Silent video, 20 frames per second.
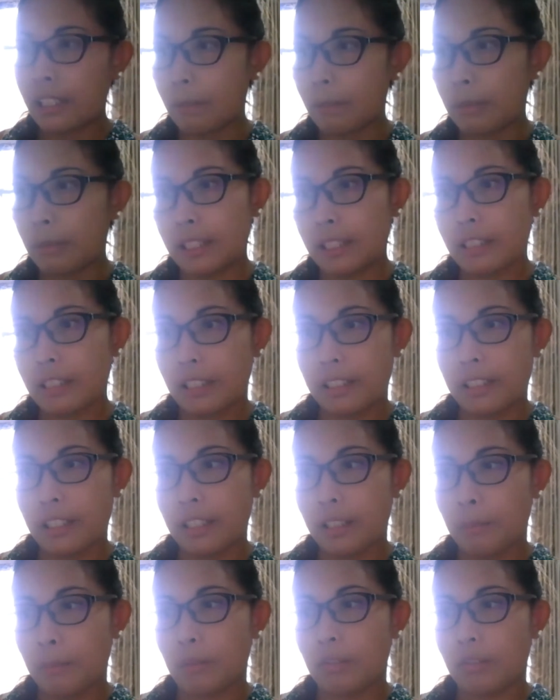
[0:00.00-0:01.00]
any plastics
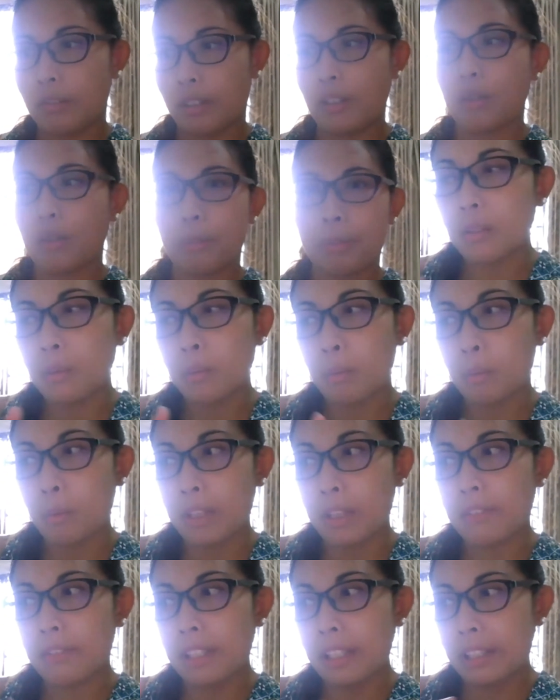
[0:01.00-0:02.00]
anymore. And
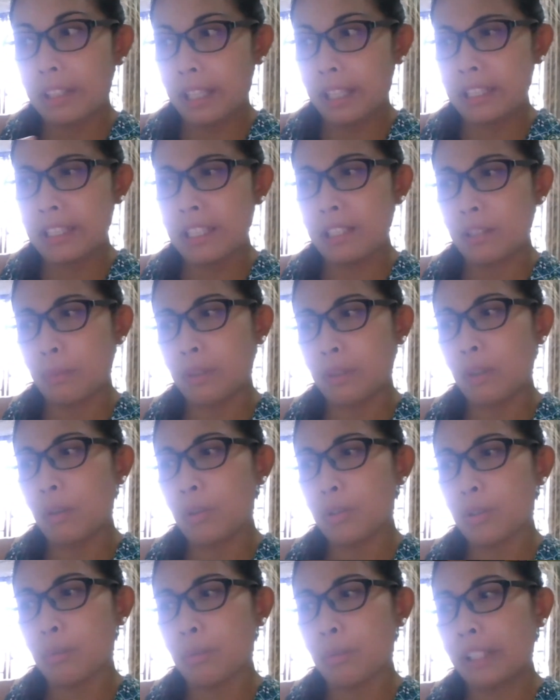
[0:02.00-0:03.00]
one of the things that we're
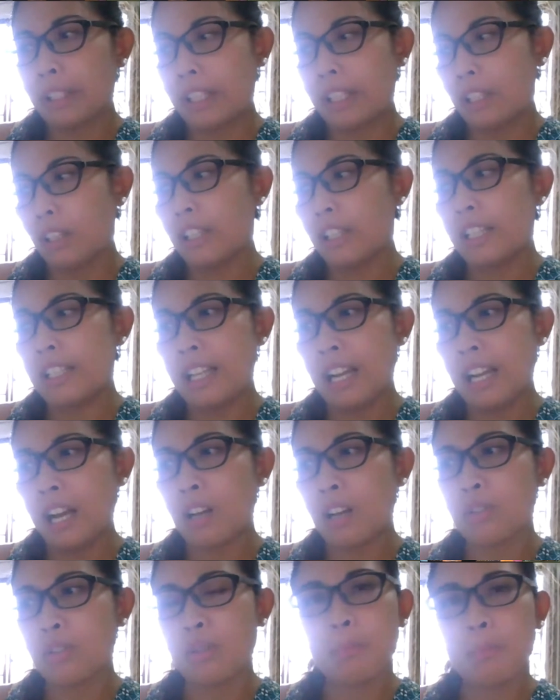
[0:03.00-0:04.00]
also working on is
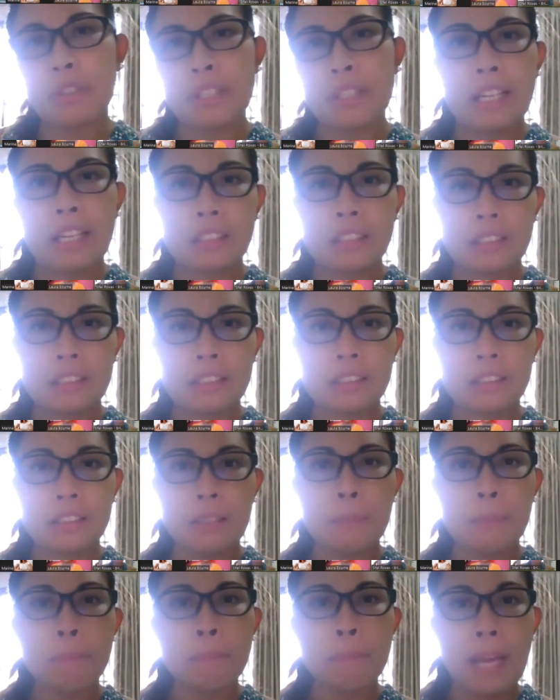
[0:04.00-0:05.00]
how to protect
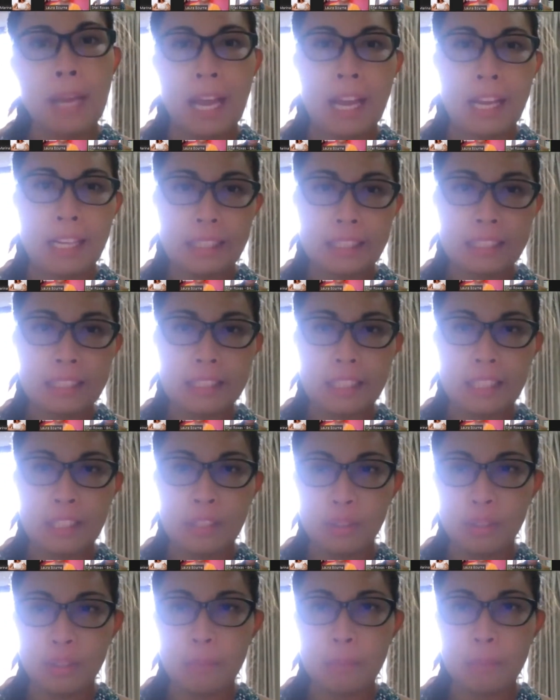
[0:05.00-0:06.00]
the bags
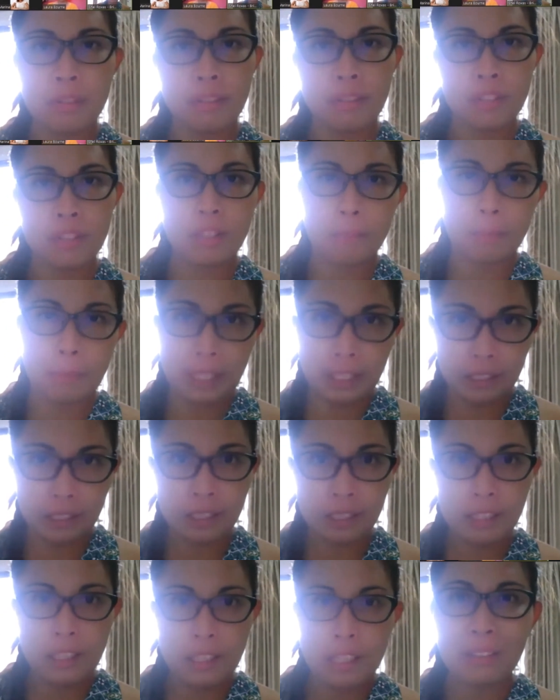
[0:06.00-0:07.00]
in terms of
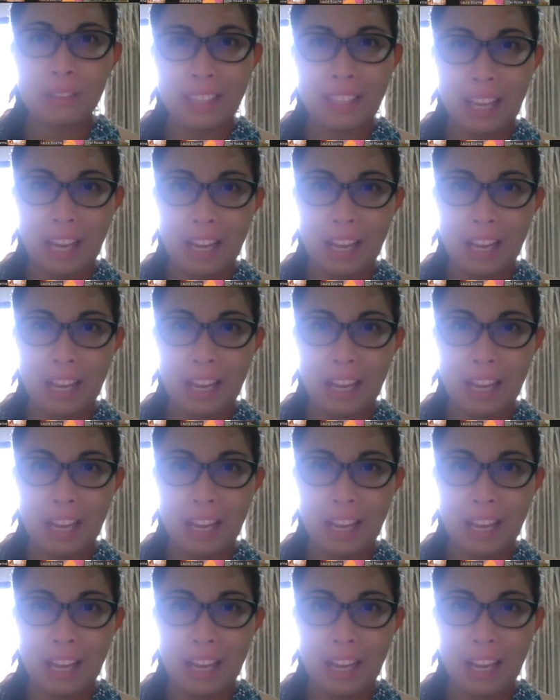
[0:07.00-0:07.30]
shipping without